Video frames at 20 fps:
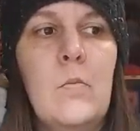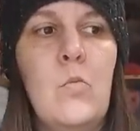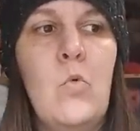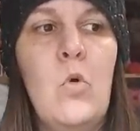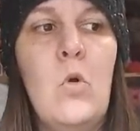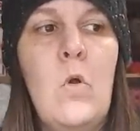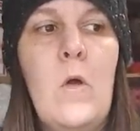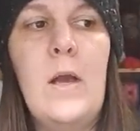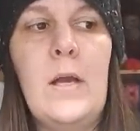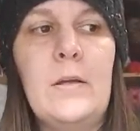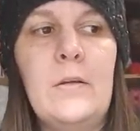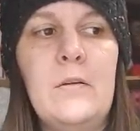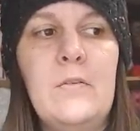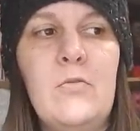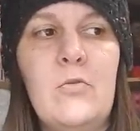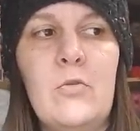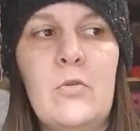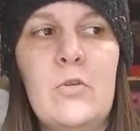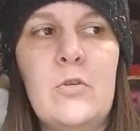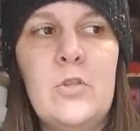More likely
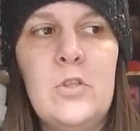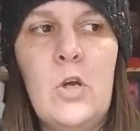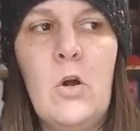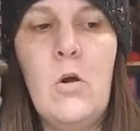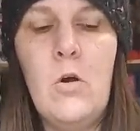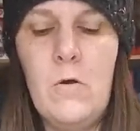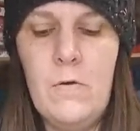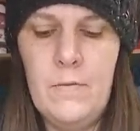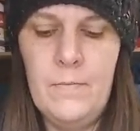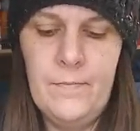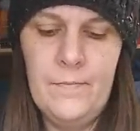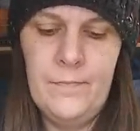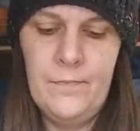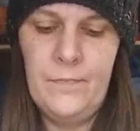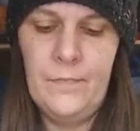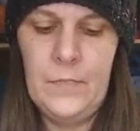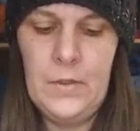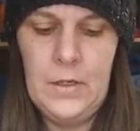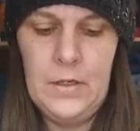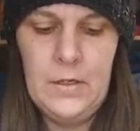for a shawl.
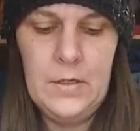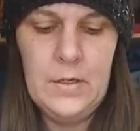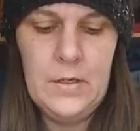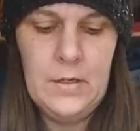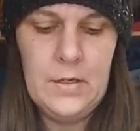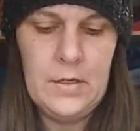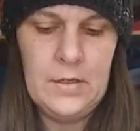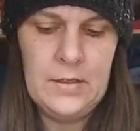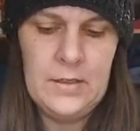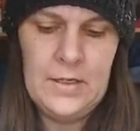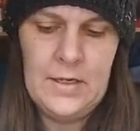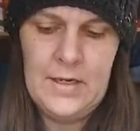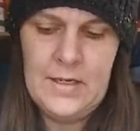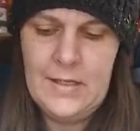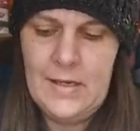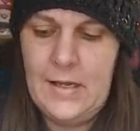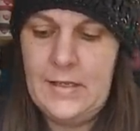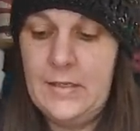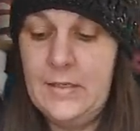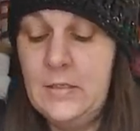And then I
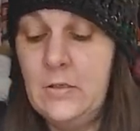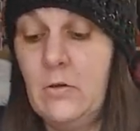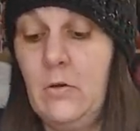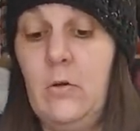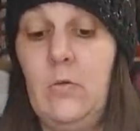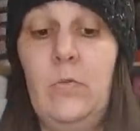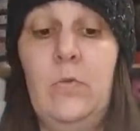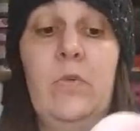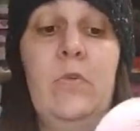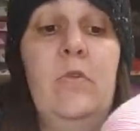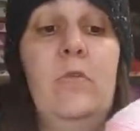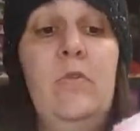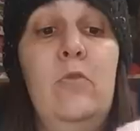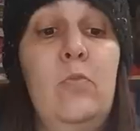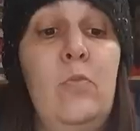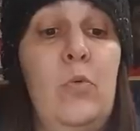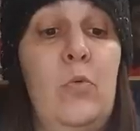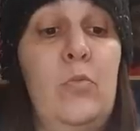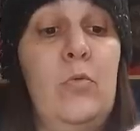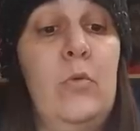thought this yarn was
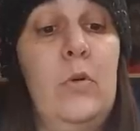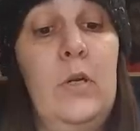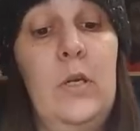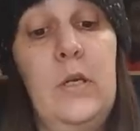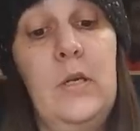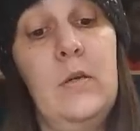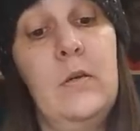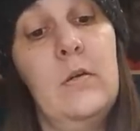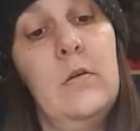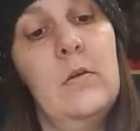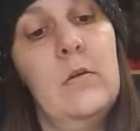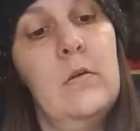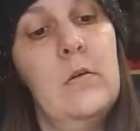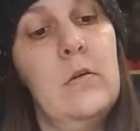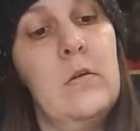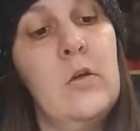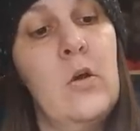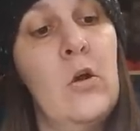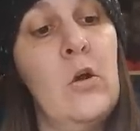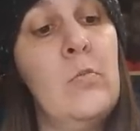super pretty.
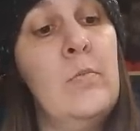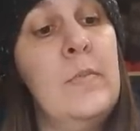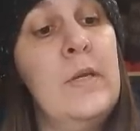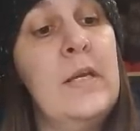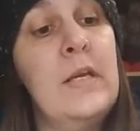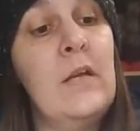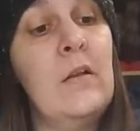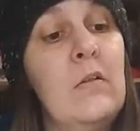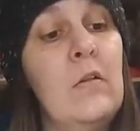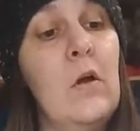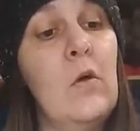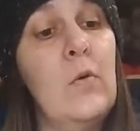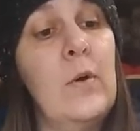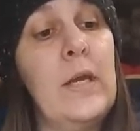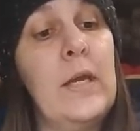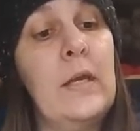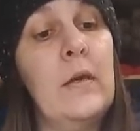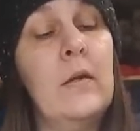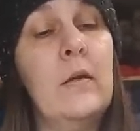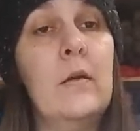Yarn Bee
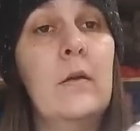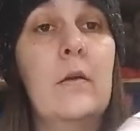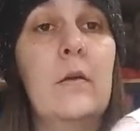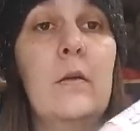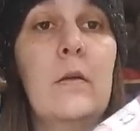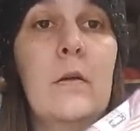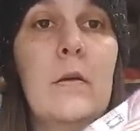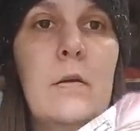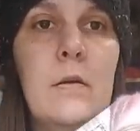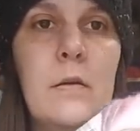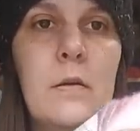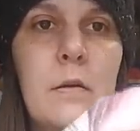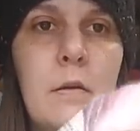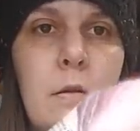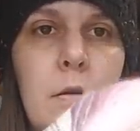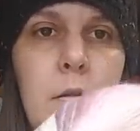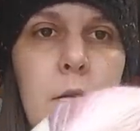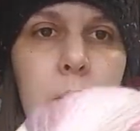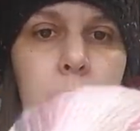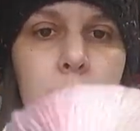Chloe.
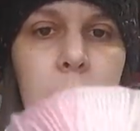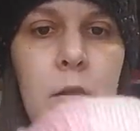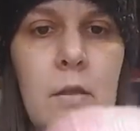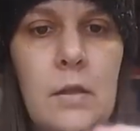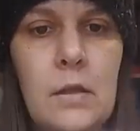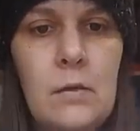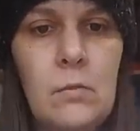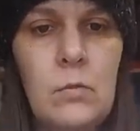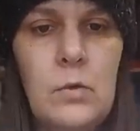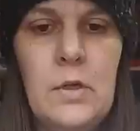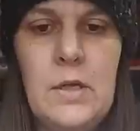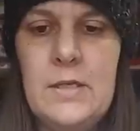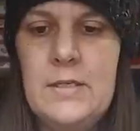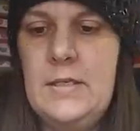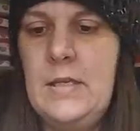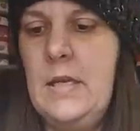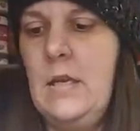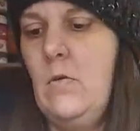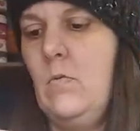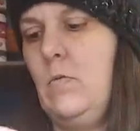And what I
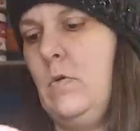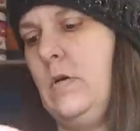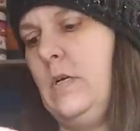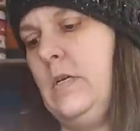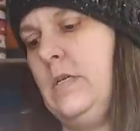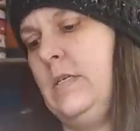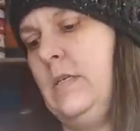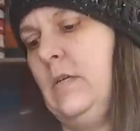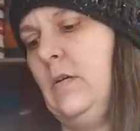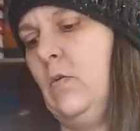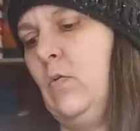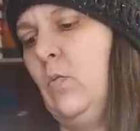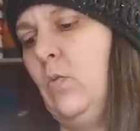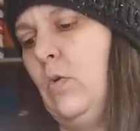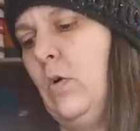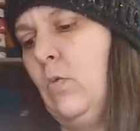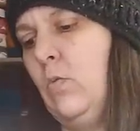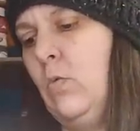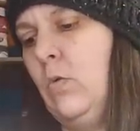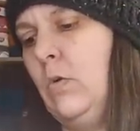say it was,
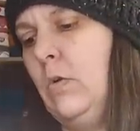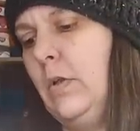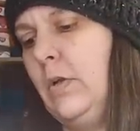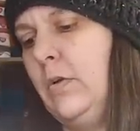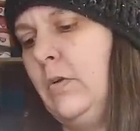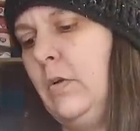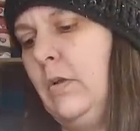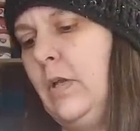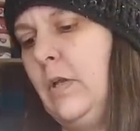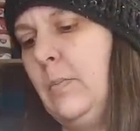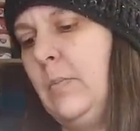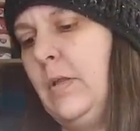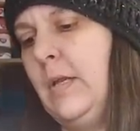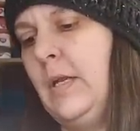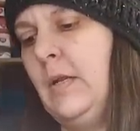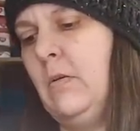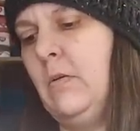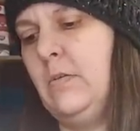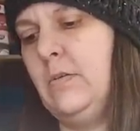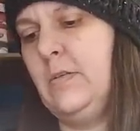a wool acrylic
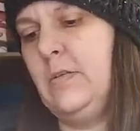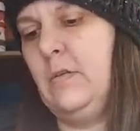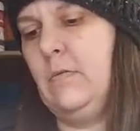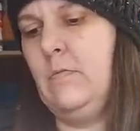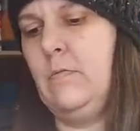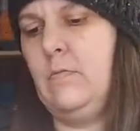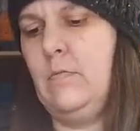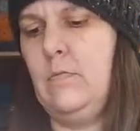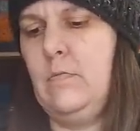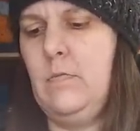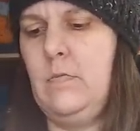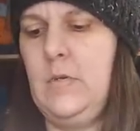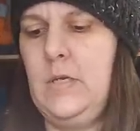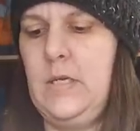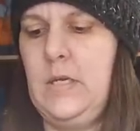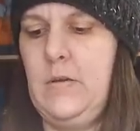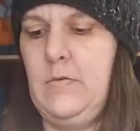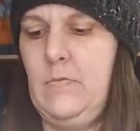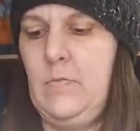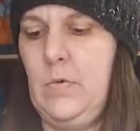blend also. I
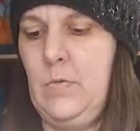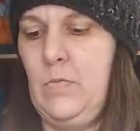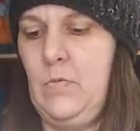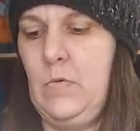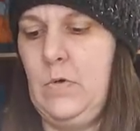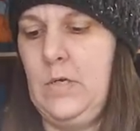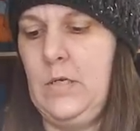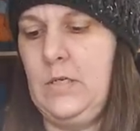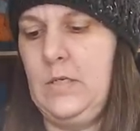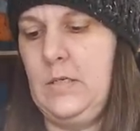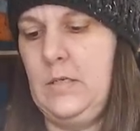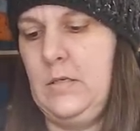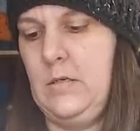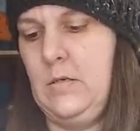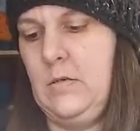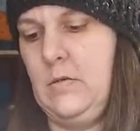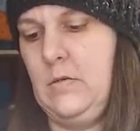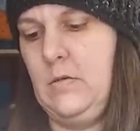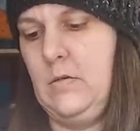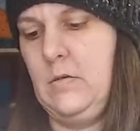can't remember what I said
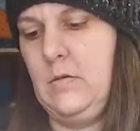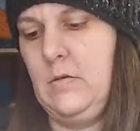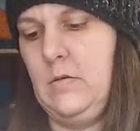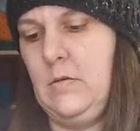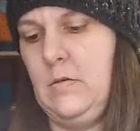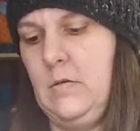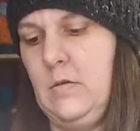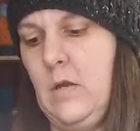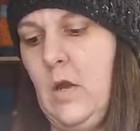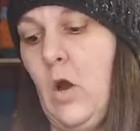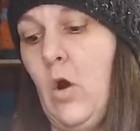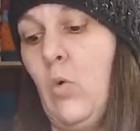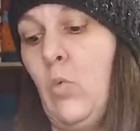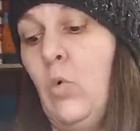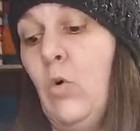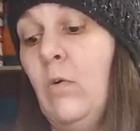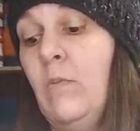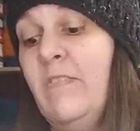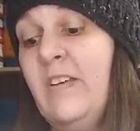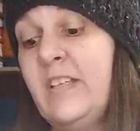uh,
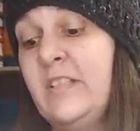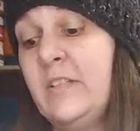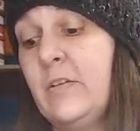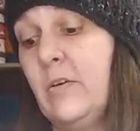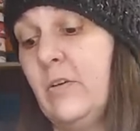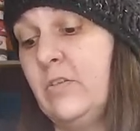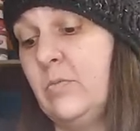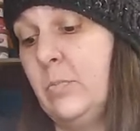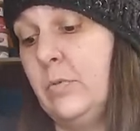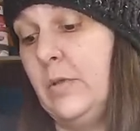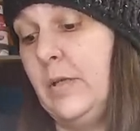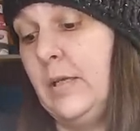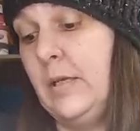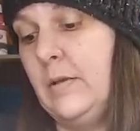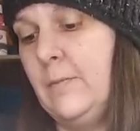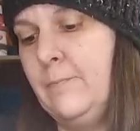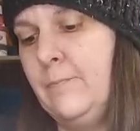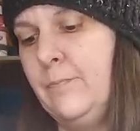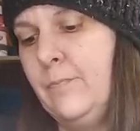wool viscose blend,